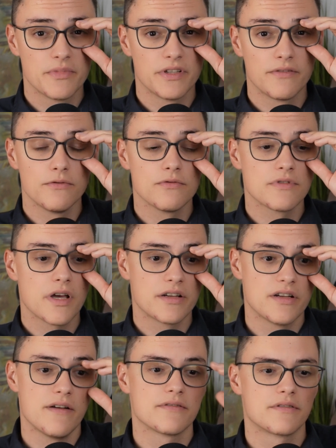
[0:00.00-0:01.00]
but full
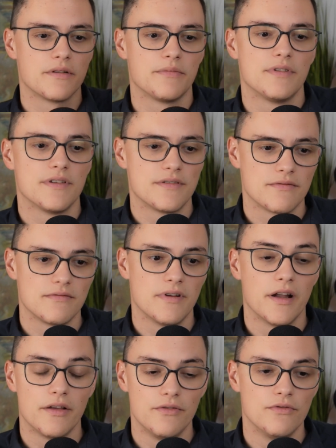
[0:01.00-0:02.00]
stack JavaScript is
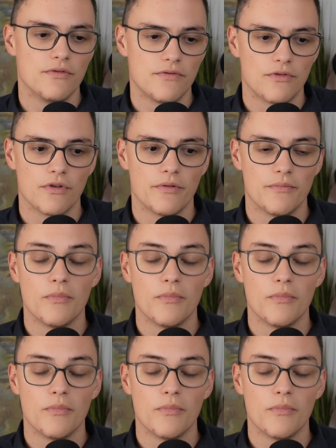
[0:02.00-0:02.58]
what I do for